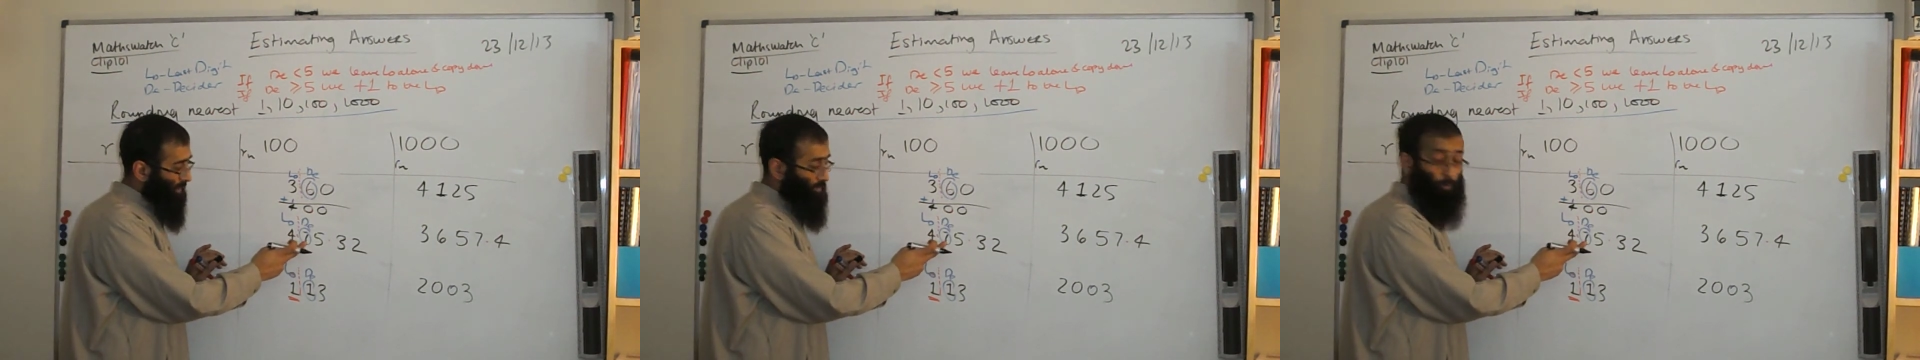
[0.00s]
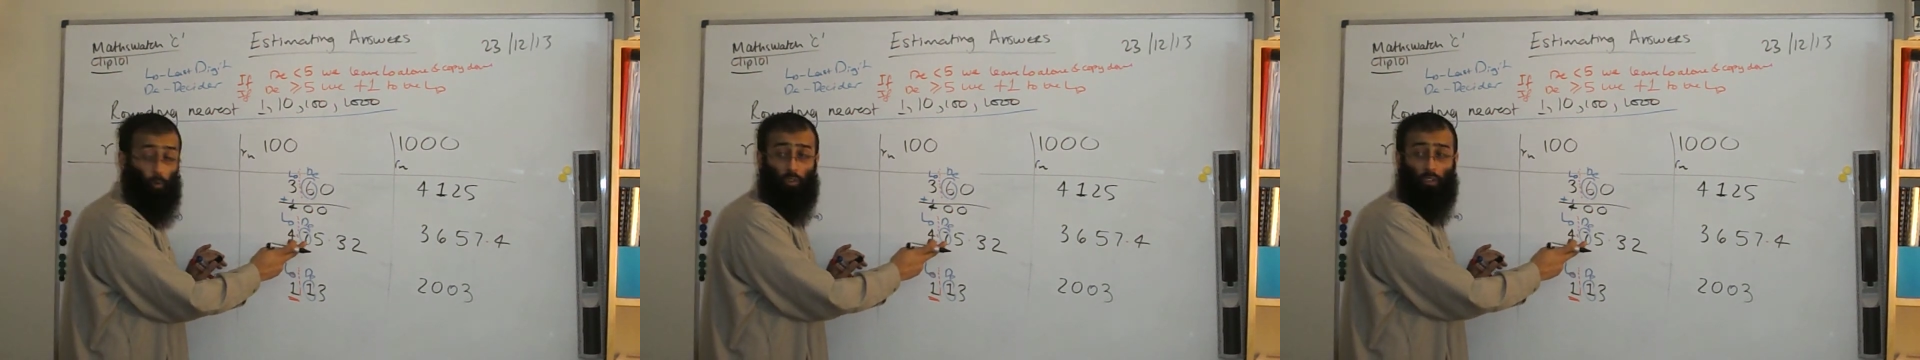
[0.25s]
There's
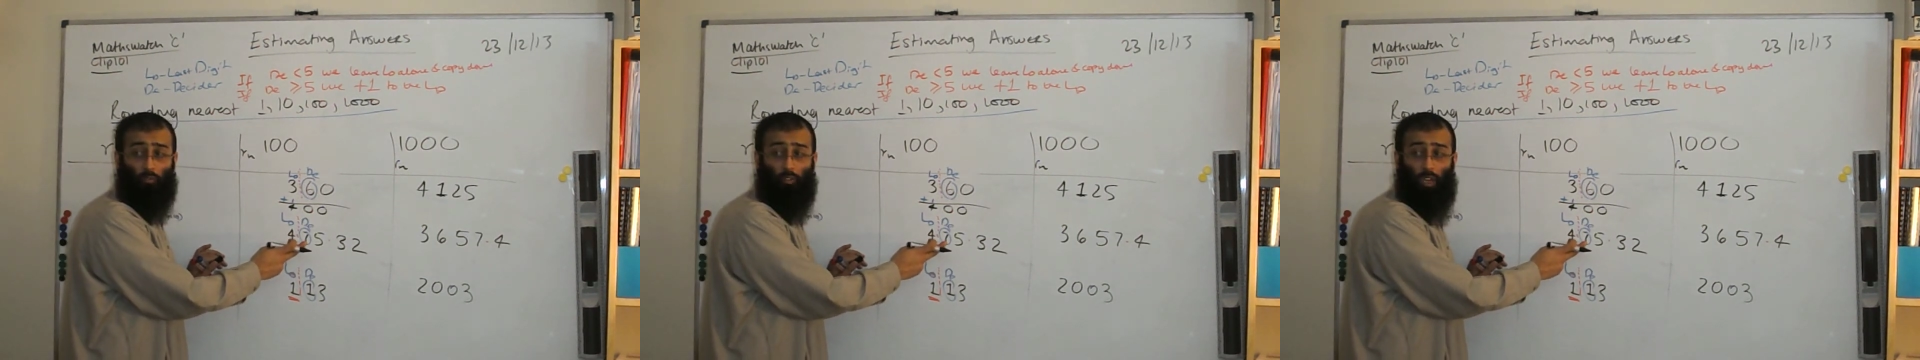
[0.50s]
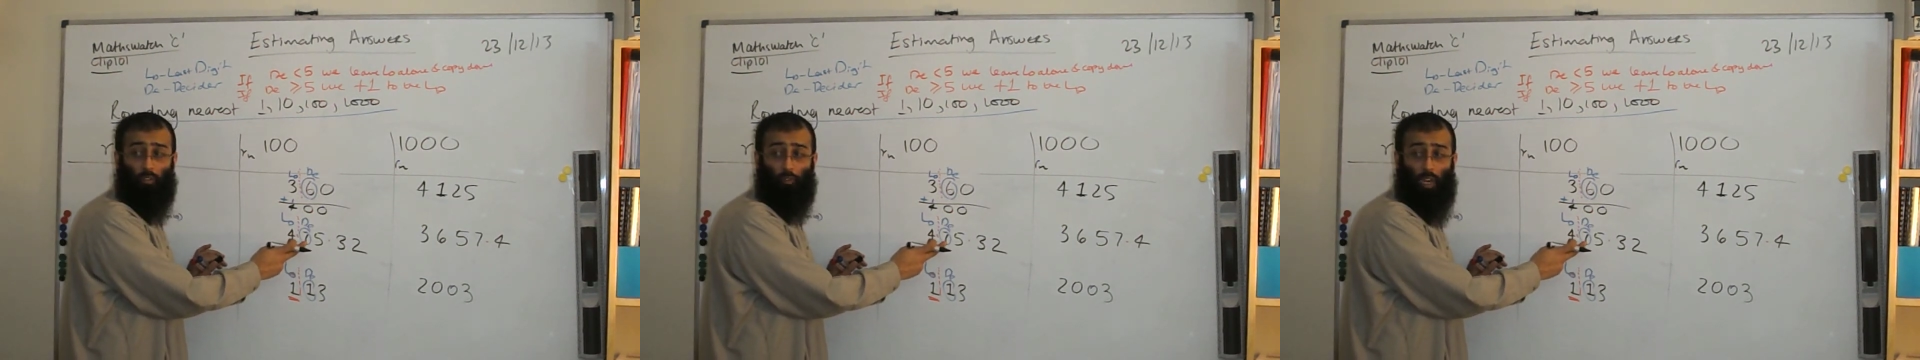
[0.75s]
more than
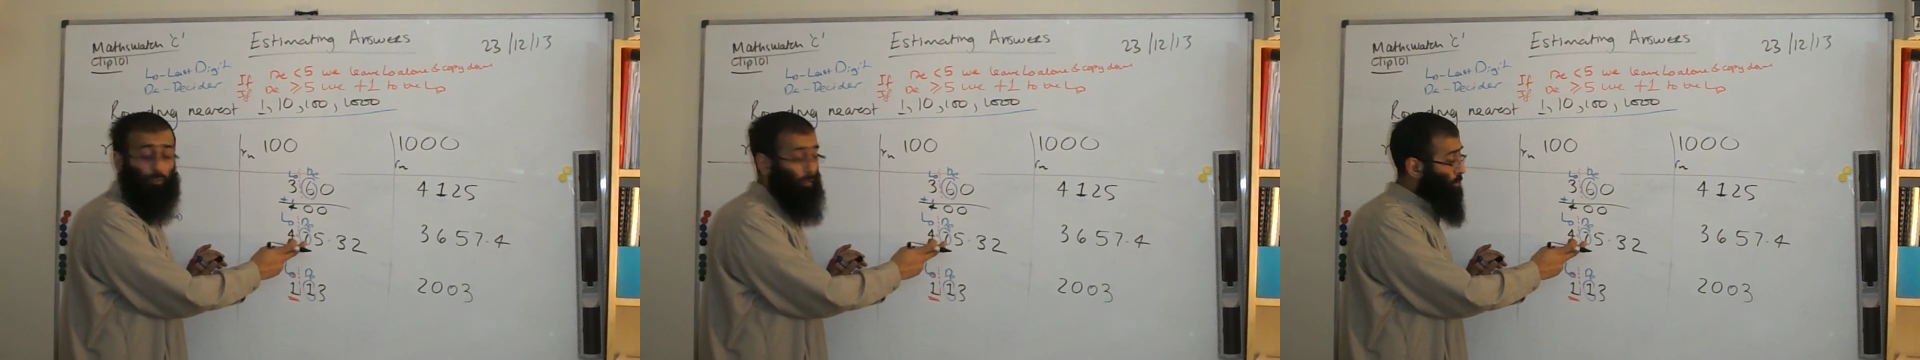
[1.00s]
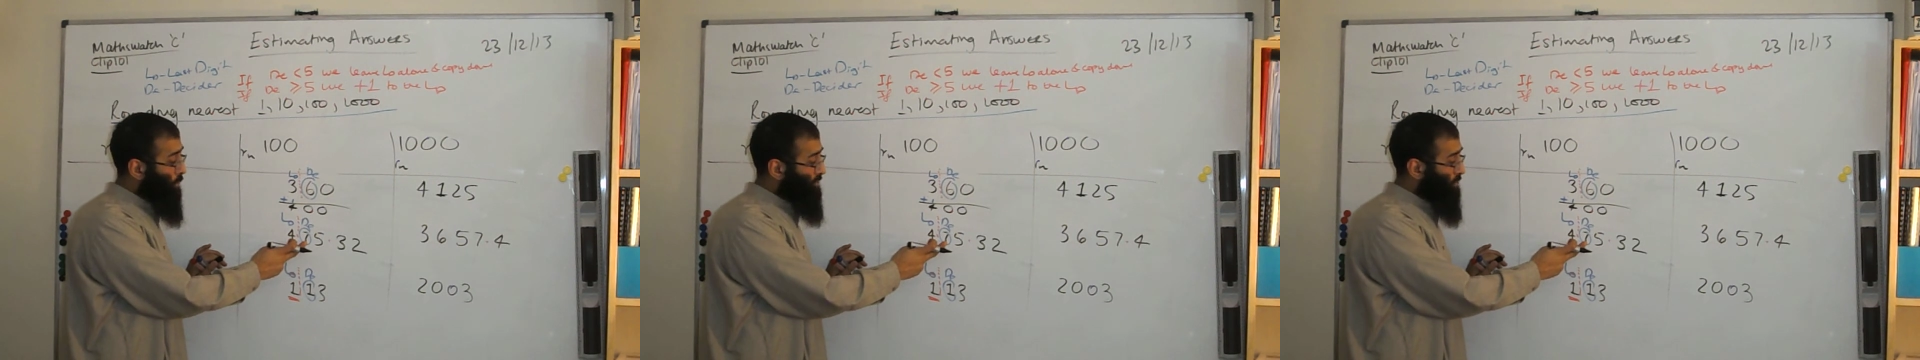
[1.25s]
5 or
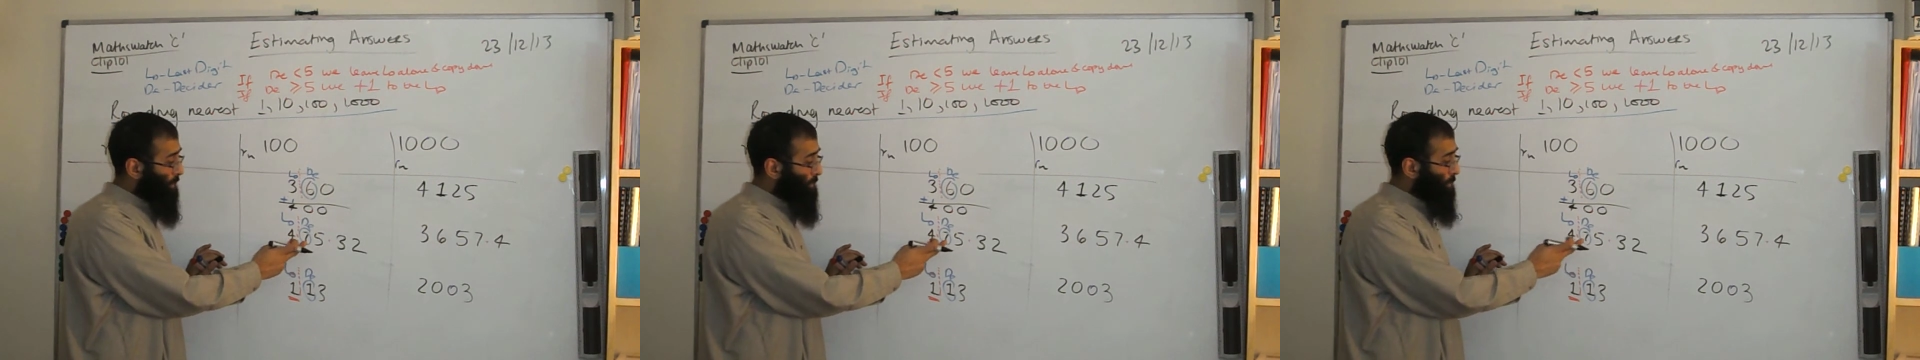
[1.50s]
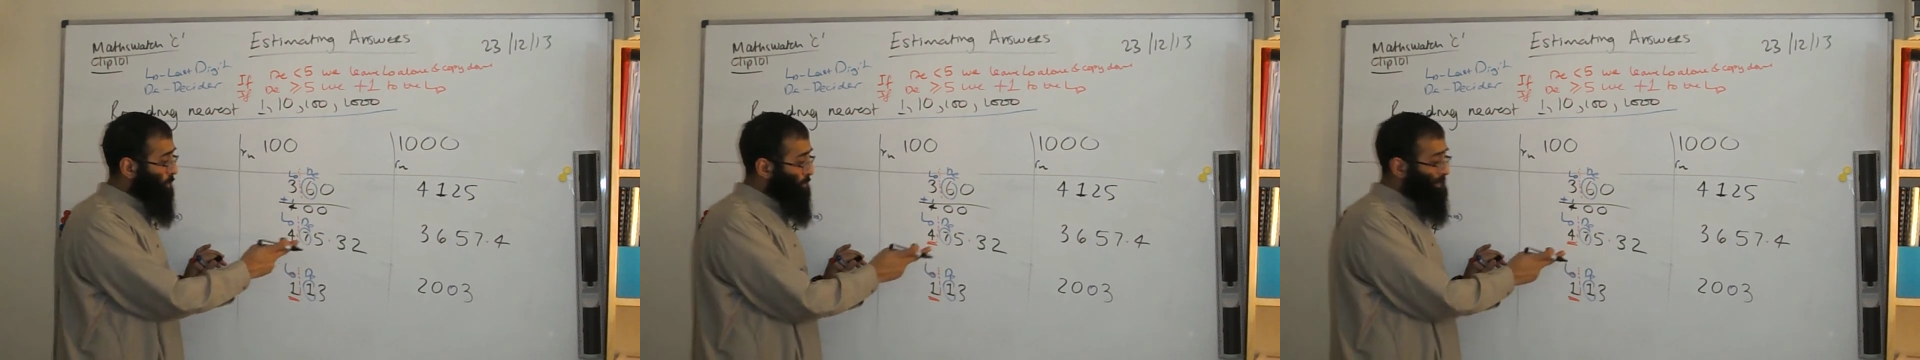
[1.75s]
more. So what
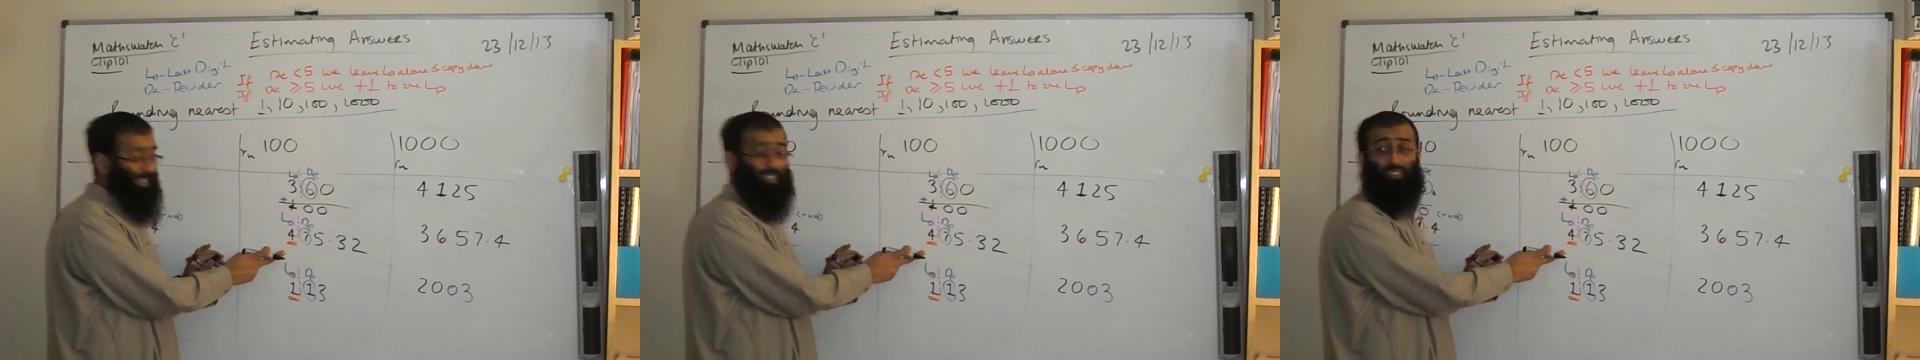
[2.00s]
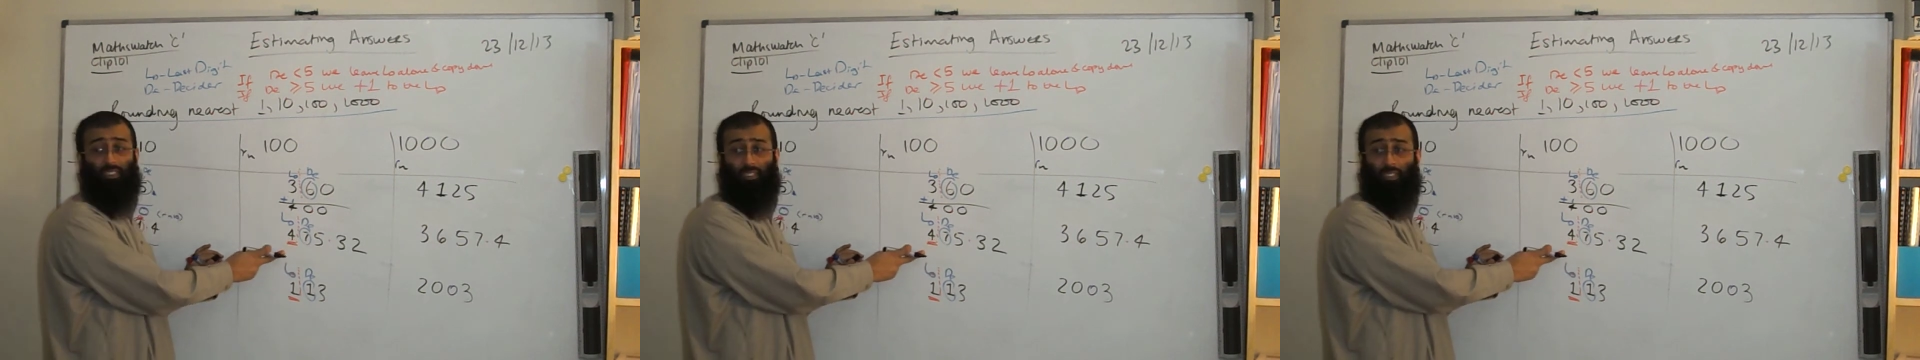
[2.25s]
do we do to the last
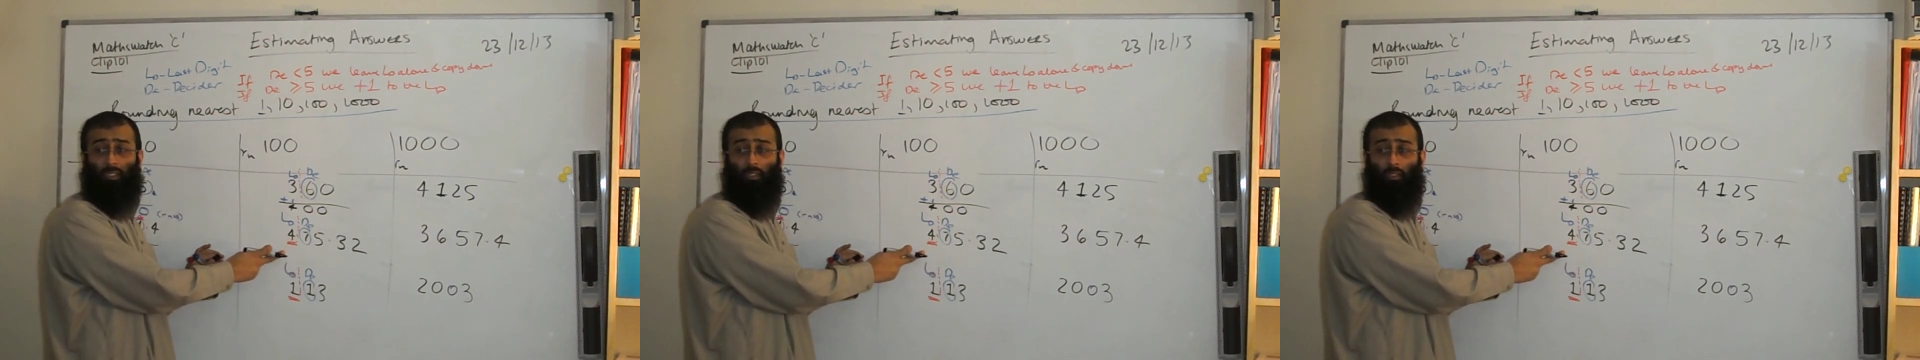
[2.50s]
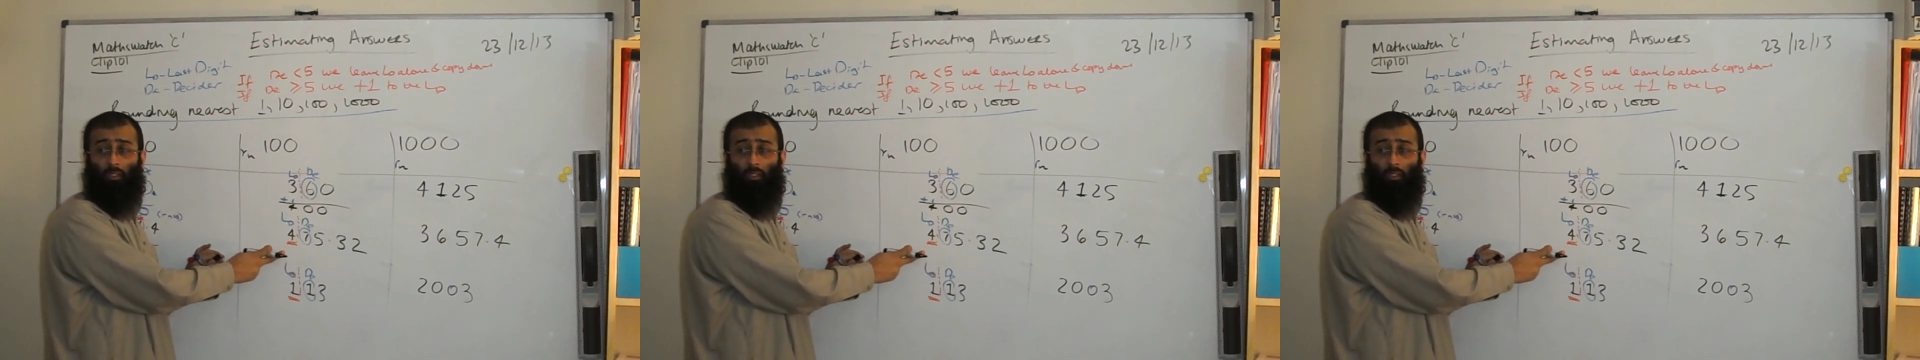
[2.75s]
digit then?